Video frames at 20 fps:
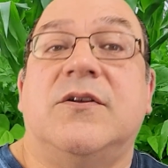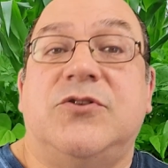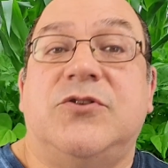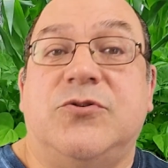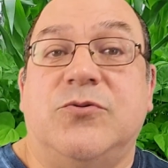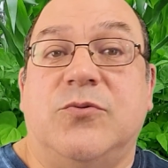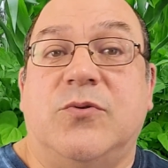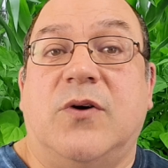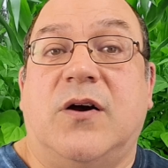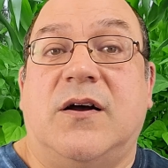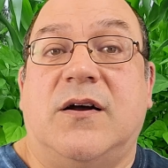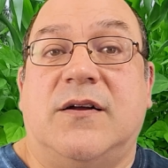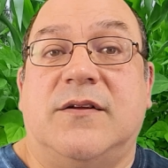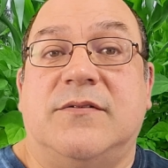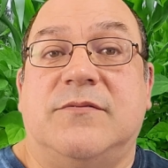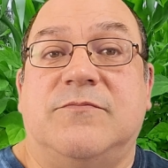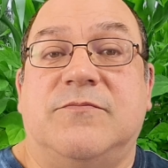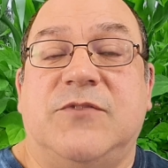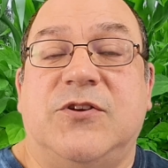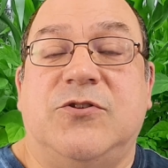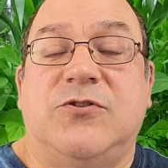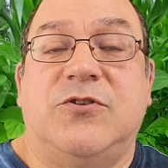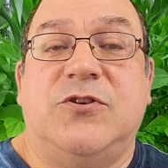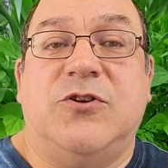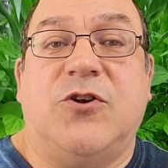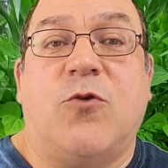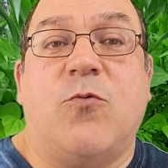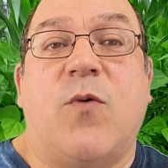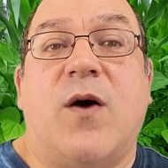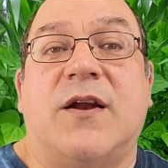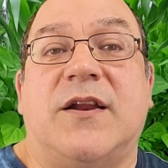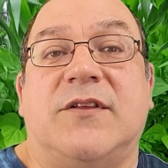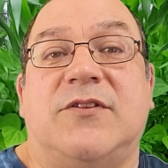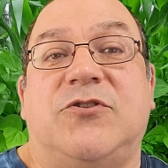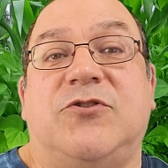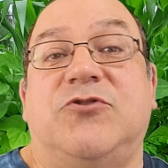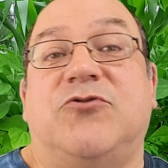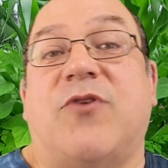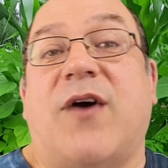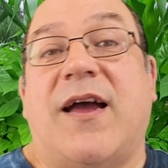You don't want it
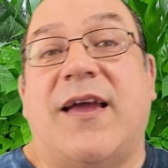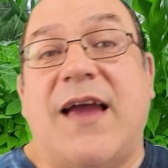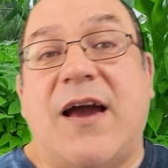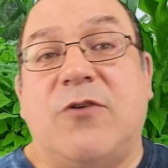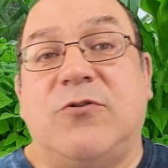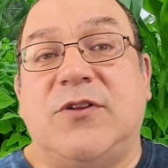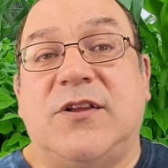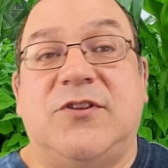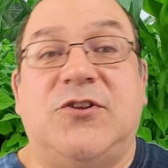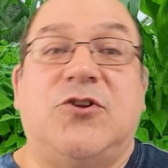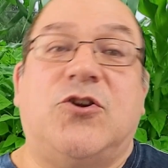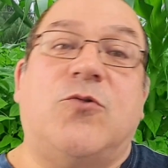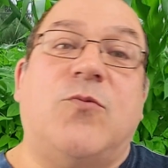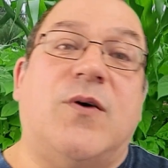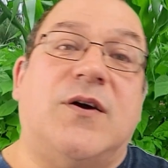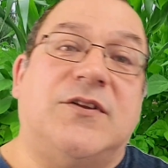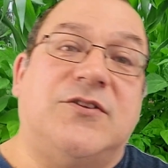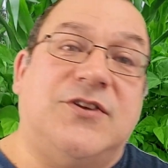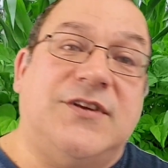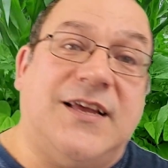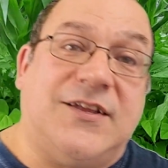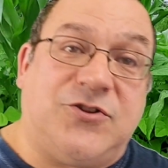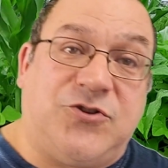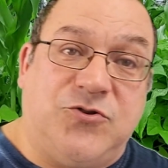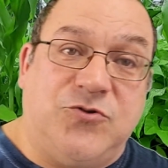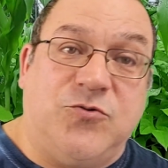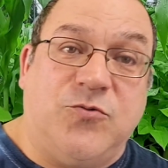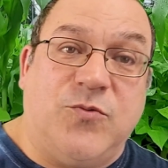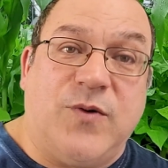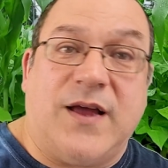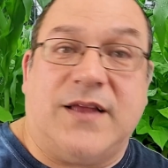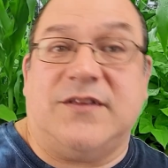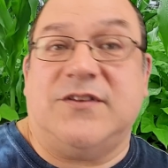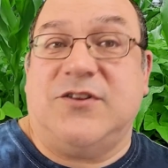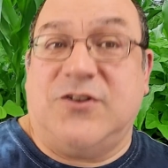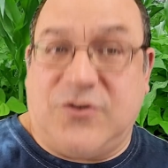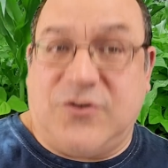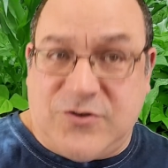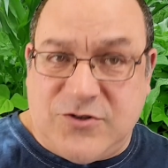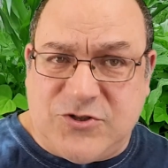to dry out, and you don't want it to get too wet,
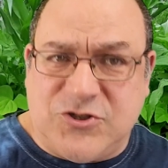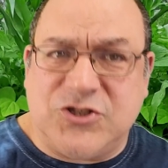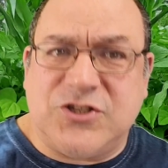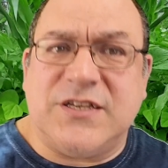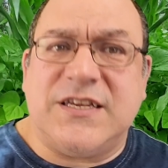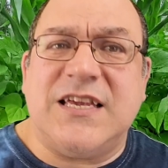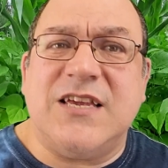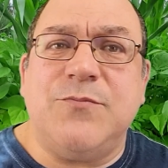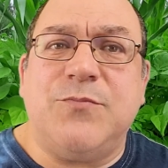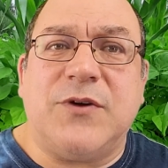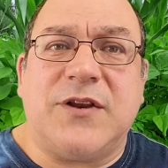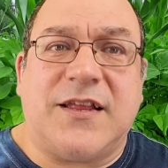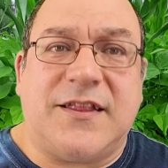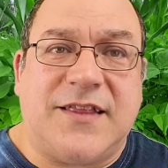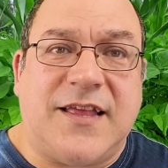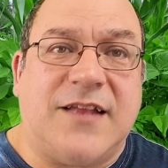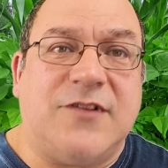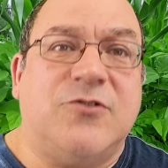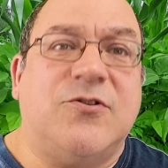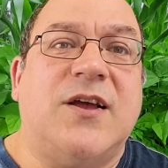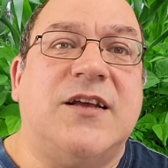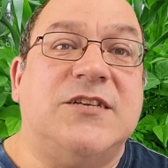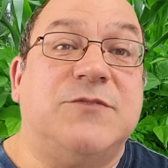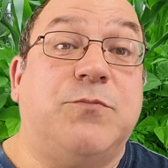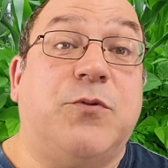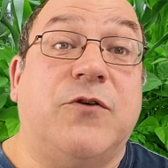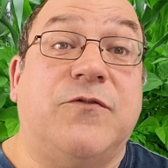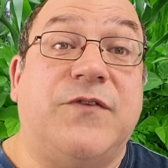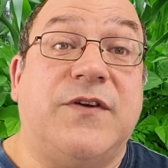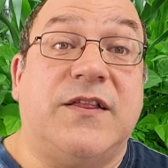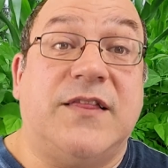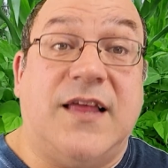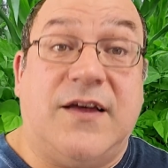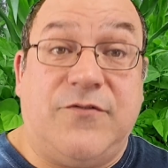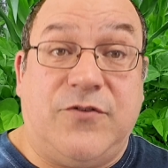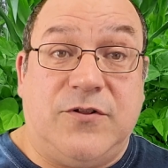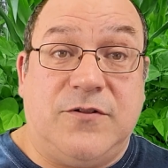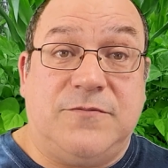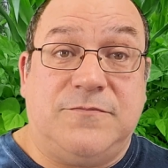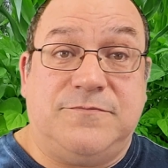just to keep it at that nice, perfect
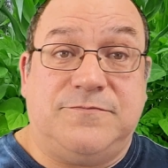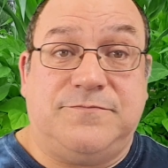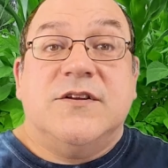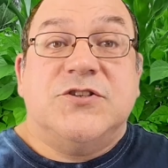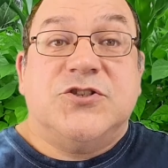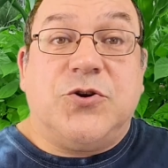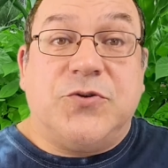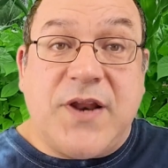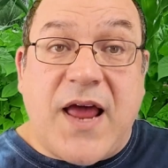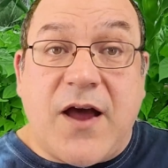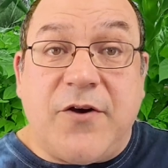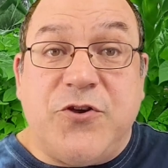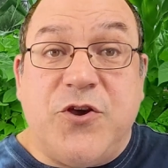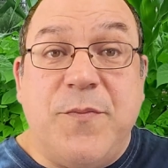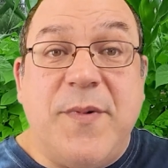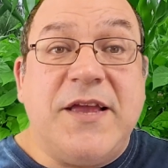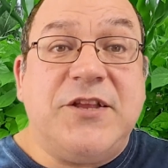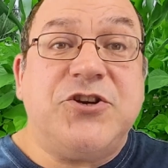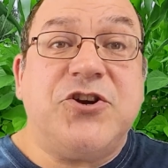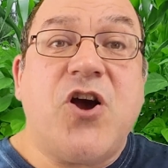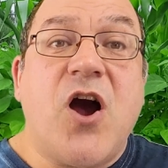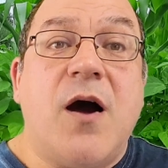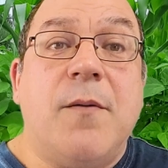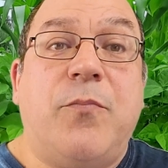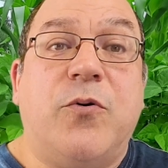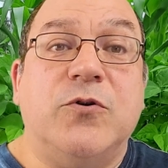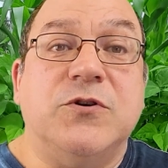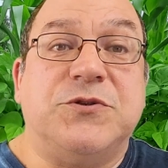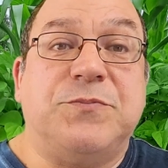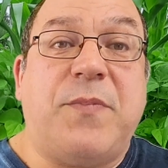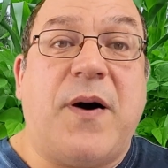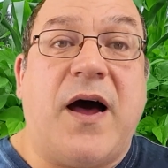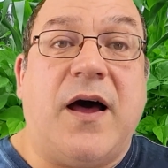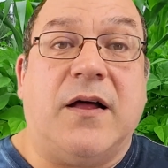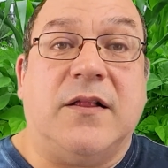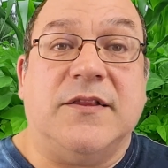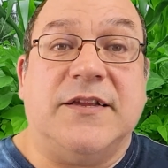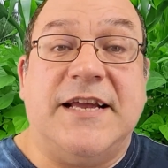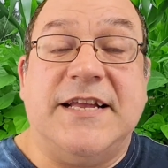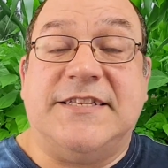level. So now you made your compost
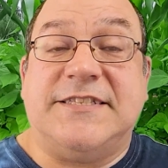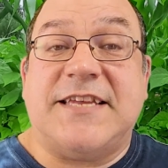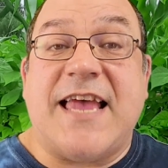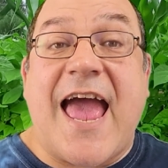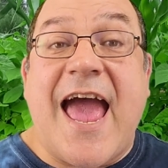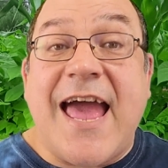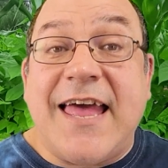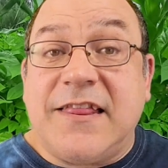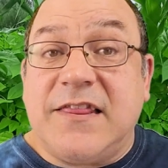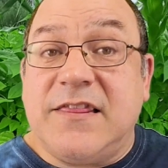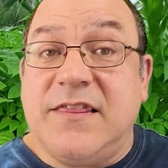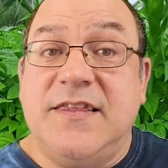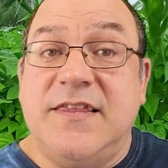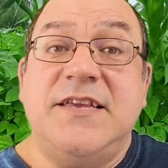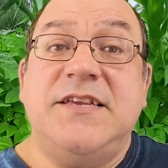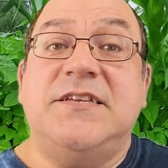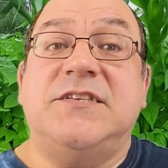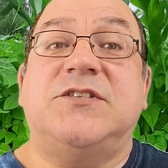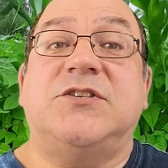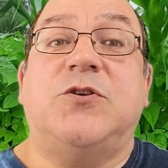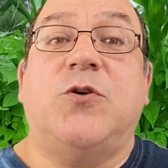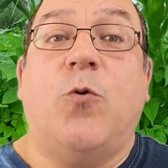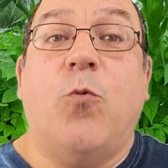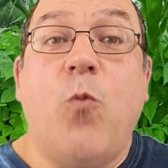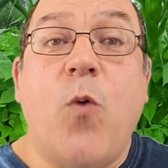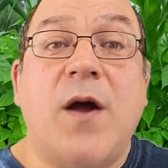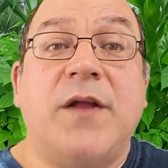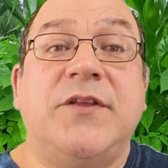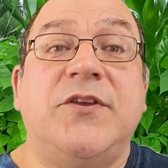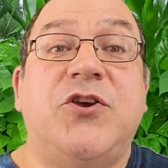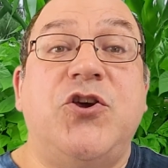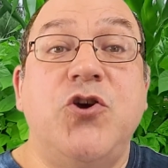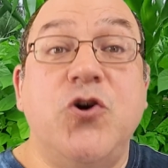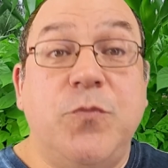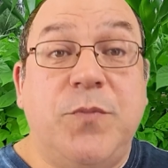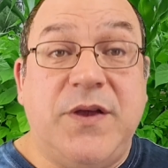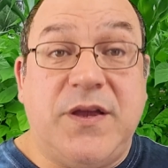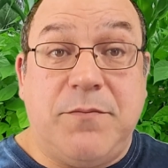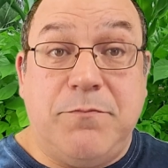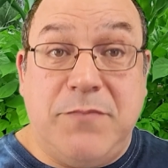pile. It's at least 1
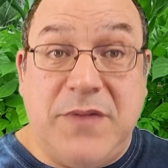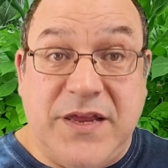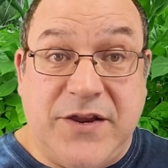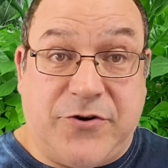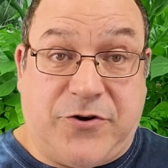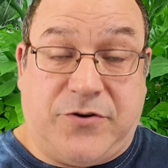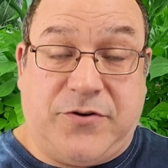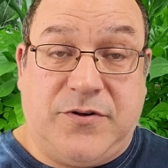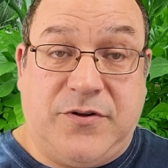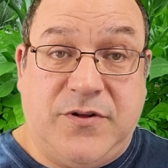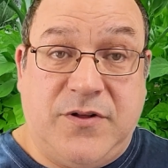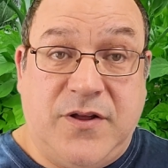cubic meter.